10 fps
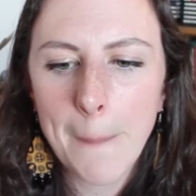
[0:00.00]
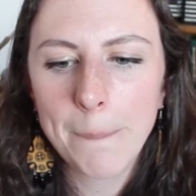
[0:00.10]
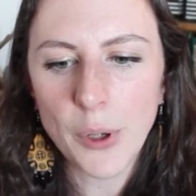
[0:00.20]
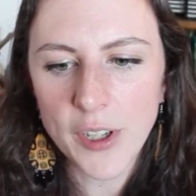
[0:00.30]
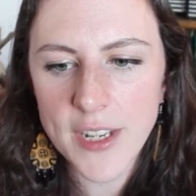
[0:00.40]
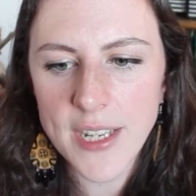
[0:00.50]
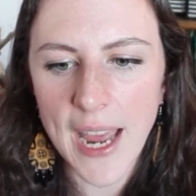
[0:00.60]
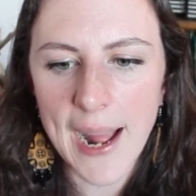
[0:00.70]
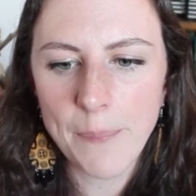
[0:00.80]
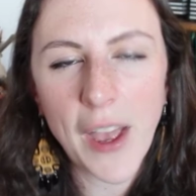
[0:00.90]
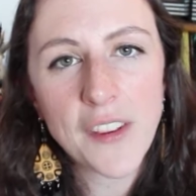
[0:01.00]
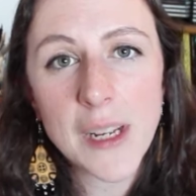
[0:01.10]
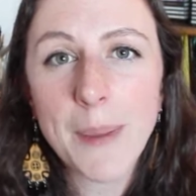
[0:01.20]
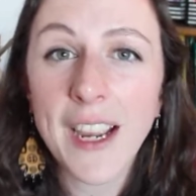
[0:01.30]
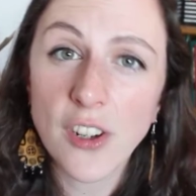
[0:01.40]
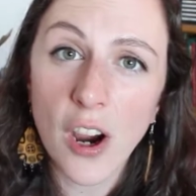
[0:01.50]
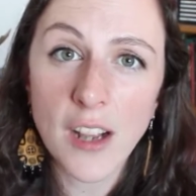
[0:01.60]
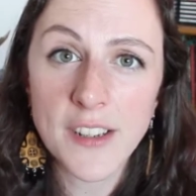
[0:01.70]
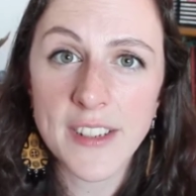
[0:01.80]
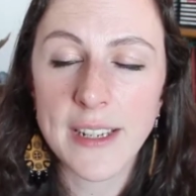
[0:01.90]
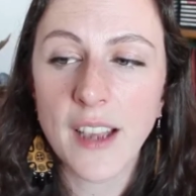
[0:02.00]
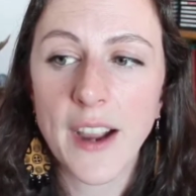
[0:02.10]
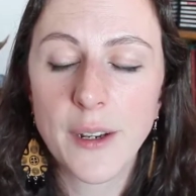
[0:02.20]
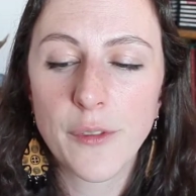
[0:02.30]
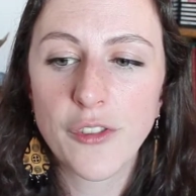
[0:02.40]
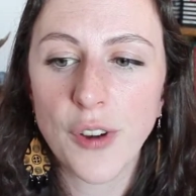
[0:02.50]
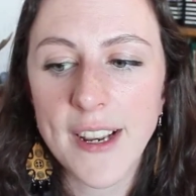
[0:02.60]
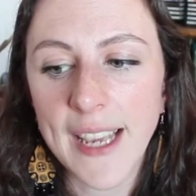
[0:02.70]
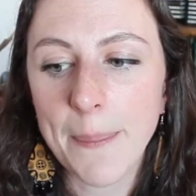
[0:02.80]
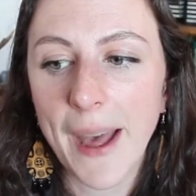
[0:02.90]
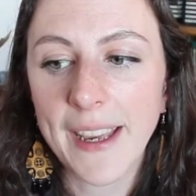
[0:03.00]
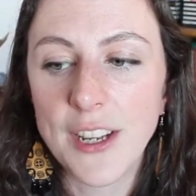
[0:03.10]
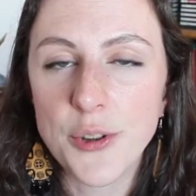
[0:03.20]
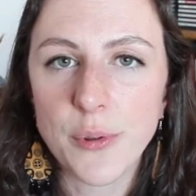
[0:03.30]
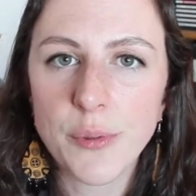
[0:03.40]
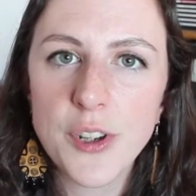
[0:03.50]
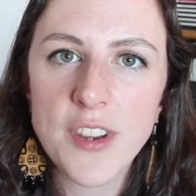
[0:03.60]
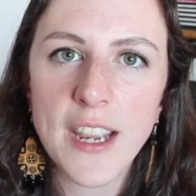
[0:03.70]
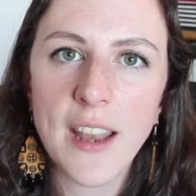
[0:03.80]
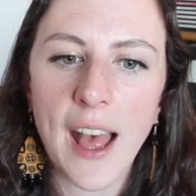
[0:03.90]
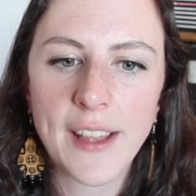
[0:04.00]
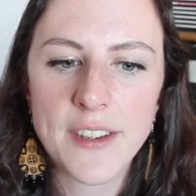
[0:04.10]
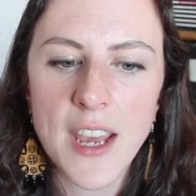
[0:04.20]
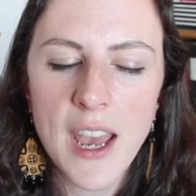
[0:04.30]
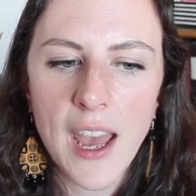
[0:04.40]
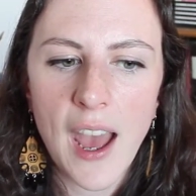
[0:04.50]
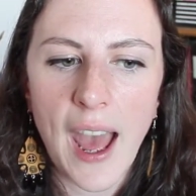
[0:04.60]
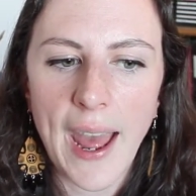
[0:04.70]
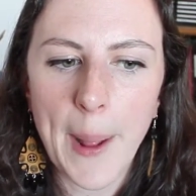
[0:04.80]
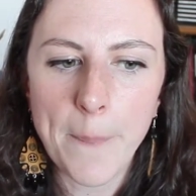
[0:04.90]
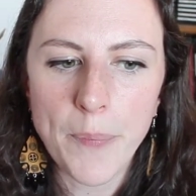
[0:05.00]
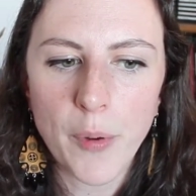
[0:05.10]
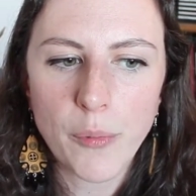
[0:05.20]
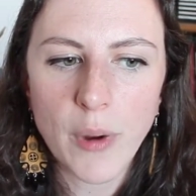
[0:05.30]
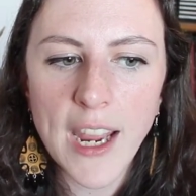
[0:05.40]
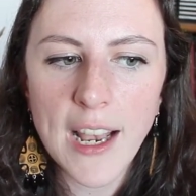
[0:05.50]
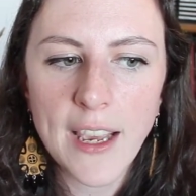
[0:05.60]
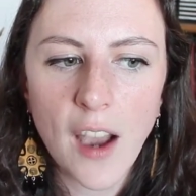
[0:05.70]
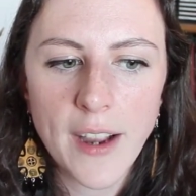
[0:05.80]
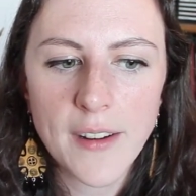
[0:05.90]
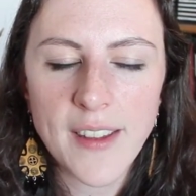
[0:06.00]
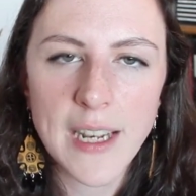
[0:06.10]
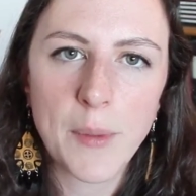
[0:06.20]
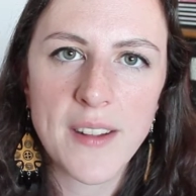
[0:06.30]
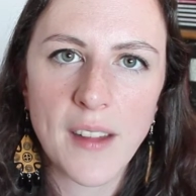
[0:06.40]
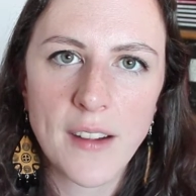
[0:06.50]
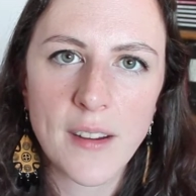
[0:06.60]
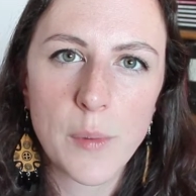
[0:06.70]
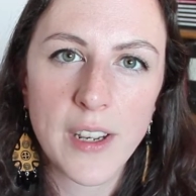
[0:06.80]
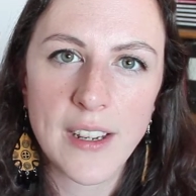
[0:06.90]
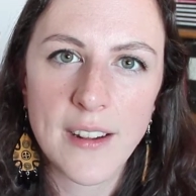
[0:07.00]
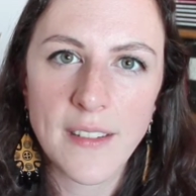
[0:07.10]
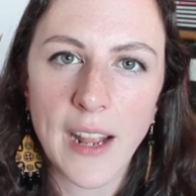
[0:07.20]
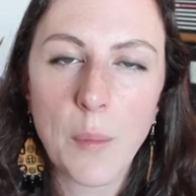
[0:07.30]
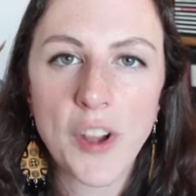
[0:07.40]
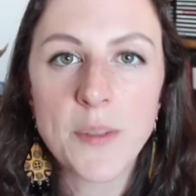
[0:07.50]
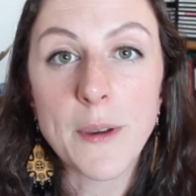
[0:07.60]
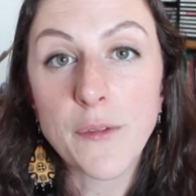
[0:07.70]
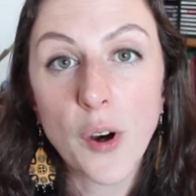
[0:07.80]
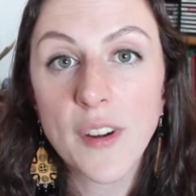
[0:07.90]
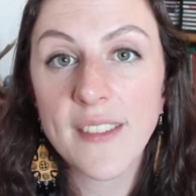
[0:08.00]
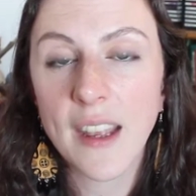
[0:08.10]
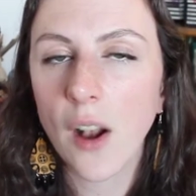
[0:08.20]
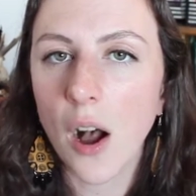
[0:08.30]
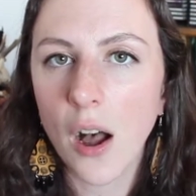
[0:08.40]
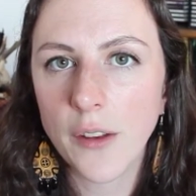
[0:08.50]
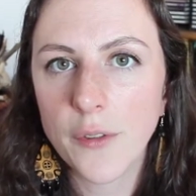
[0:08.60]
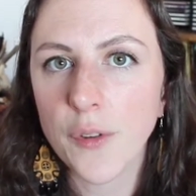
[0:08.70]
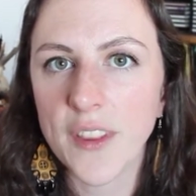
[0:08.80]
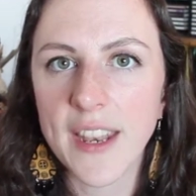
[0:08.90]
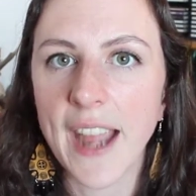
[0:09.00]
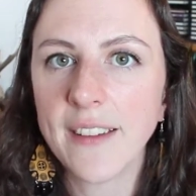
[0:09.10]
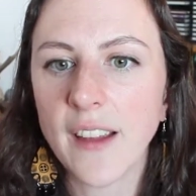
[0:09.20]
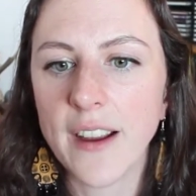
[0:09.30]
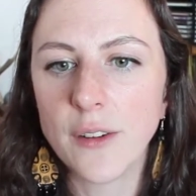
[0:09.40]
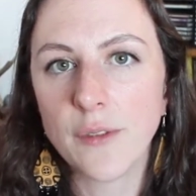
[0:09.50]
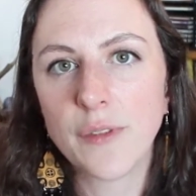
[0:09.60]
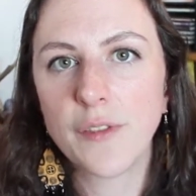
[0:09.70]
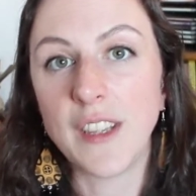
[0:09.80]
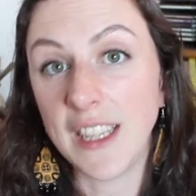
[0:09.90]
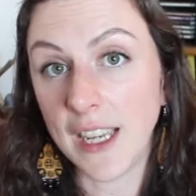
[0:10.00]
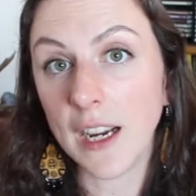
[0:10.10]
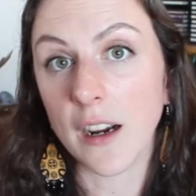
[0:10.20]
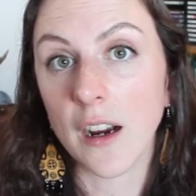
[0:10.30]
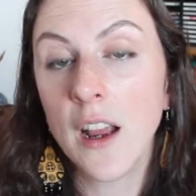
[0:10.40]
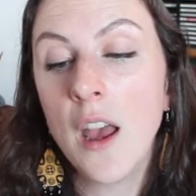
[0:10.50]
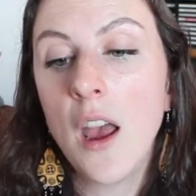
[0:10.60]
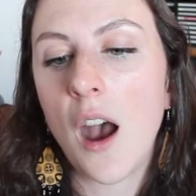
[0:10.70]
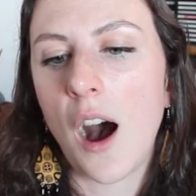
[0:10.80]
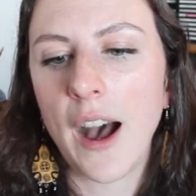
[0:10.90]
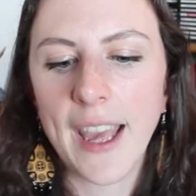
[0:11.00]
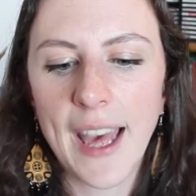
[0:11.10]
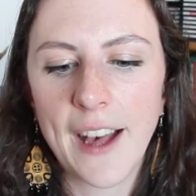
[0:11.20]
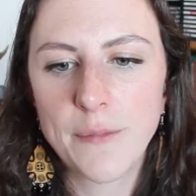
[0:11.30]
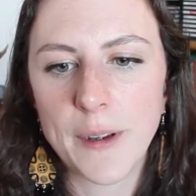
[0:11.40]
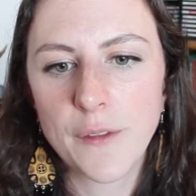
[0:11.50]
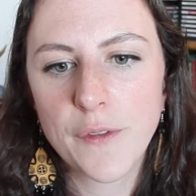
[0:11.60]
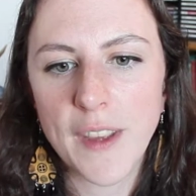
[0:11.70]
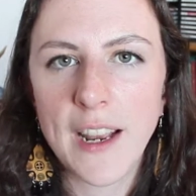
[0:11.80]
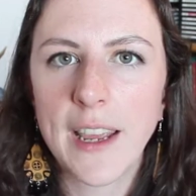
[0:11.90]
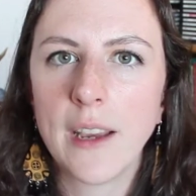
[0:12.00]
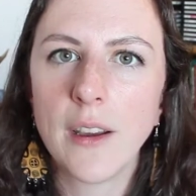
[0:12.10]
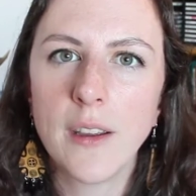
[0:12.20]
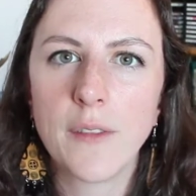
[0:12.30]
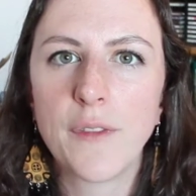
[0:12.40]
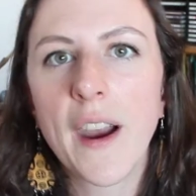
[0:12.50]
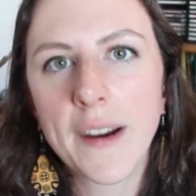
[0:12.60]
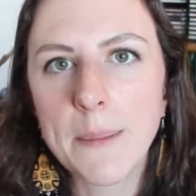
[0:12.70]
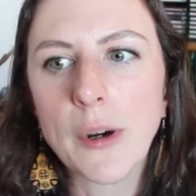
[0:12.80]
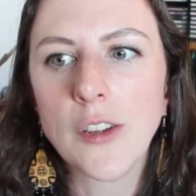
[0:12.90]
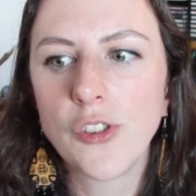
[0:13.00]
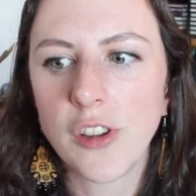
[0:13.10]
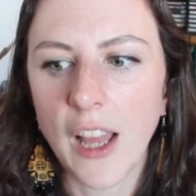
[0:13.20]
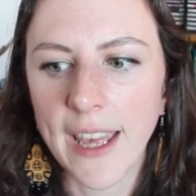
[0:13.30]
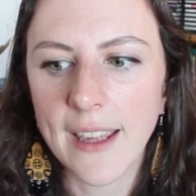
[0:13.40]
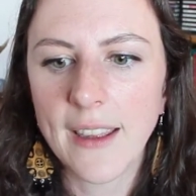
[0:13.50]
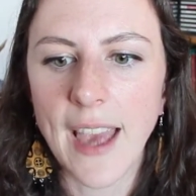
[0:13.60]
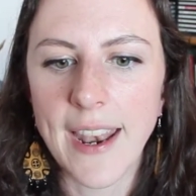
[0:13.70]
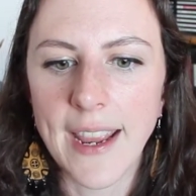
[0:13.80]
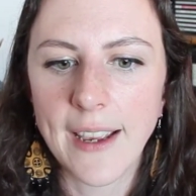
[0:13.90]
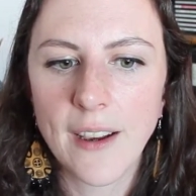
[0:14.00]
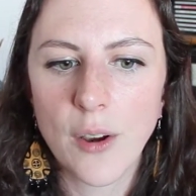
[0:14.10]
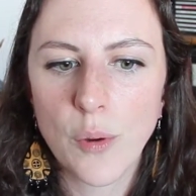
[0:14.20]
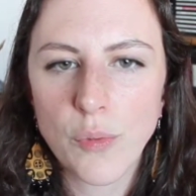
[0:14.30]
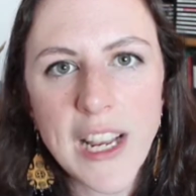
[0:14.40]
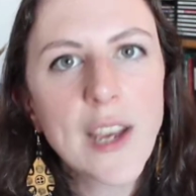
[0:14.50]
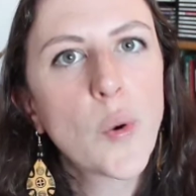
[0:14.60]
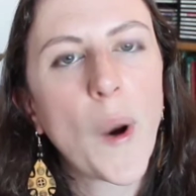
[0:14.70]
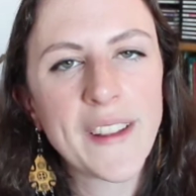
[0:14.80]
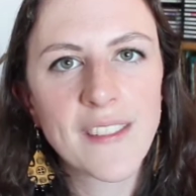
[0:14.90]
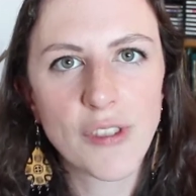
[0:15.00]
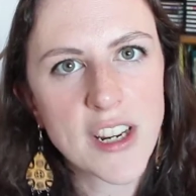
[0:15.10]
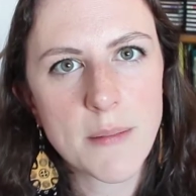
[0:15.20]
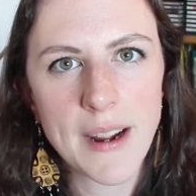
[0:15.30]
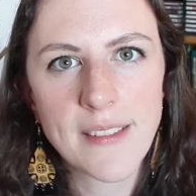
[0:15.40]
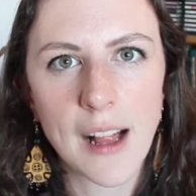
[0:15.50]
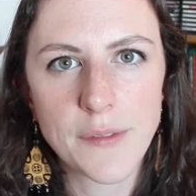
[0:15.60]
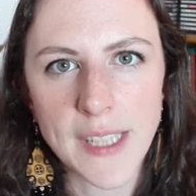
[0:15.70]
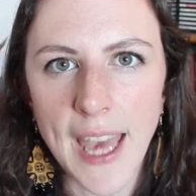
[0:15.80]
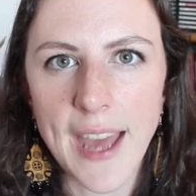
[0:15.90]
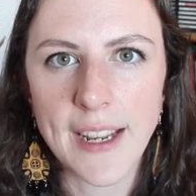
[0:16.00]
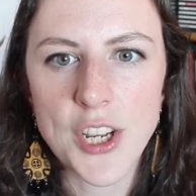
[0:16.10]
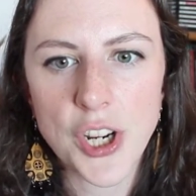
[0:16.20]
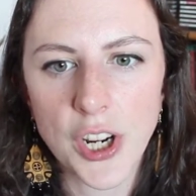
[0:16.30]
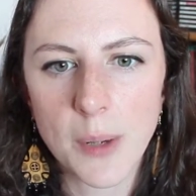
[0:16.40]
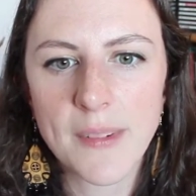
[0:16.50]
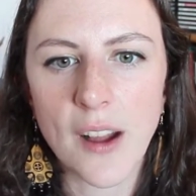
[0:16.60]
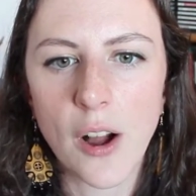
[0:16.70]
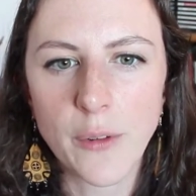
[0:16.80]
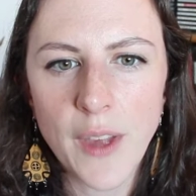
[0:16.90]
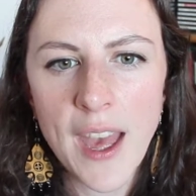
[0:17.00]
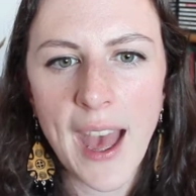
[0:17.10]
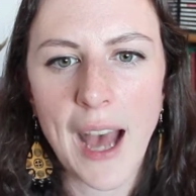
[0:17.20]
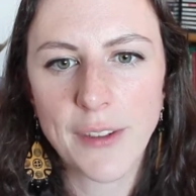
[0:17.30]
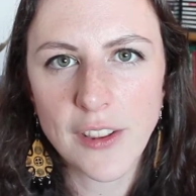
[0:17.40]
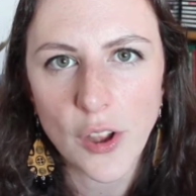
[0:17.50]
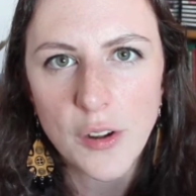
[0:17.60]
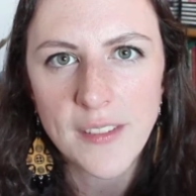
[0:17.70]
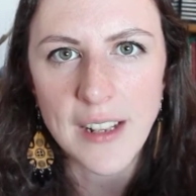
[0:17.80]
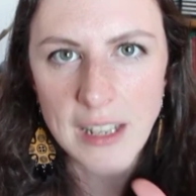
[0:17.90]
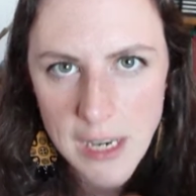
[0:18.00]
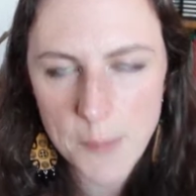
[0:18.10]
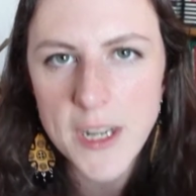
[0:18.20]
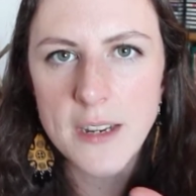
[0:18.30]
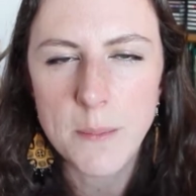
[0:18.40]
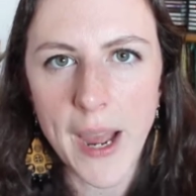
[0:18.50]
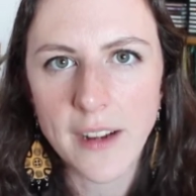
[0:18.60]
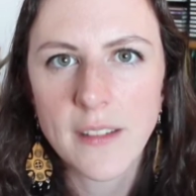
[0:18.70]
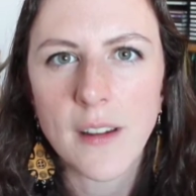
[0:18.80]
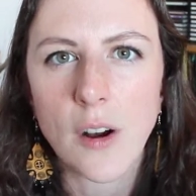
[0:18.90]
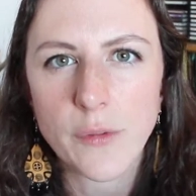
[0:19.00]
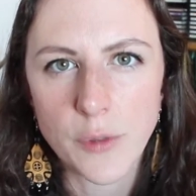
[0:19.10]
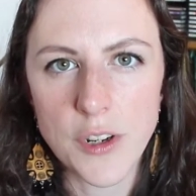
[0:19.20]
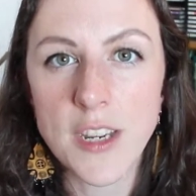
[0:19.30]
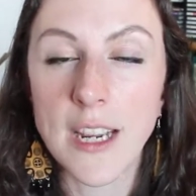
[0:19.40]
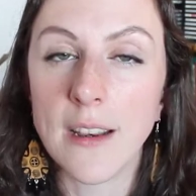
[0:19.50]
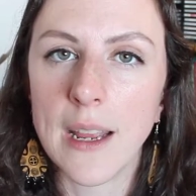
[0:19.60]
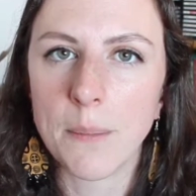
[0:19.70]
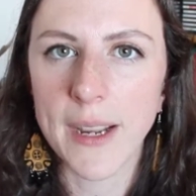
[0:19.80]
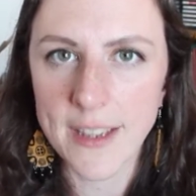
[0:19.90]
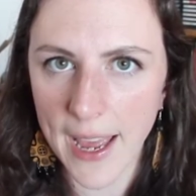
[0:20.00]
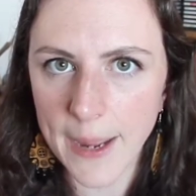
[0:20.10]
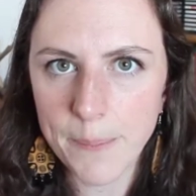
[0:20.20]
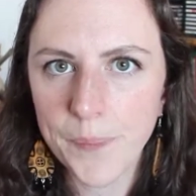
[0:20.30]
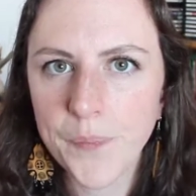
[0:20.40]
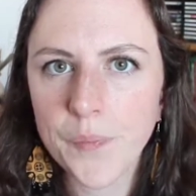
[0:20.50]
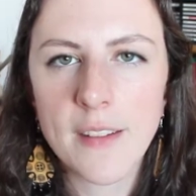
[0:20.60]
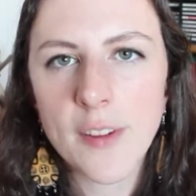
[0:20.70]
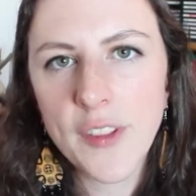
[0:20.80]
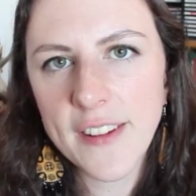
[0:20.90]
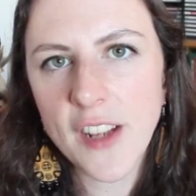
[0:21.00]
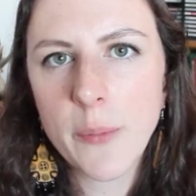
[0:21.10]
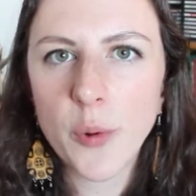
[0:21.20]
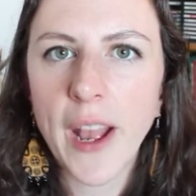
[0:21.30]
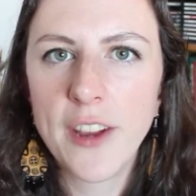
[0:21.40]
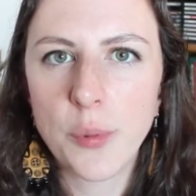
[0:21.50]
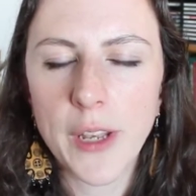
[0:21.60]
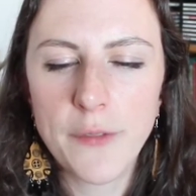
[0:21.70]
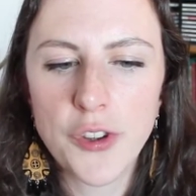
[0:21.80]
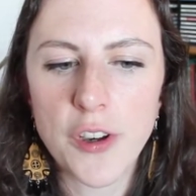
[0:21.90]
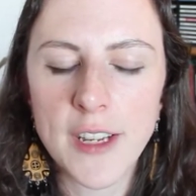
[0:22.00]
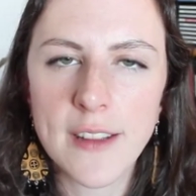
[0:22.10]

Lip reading: But now that I'm back in Ireland and kind of trying to get back into a routine and really kind of setting my sights on what it is that I want to be focusing on for the next kind of year, I have been feeling very much like getting really quite strict to myself again in terms of having those limited amounts of routine in my day. So this time around, what I've done,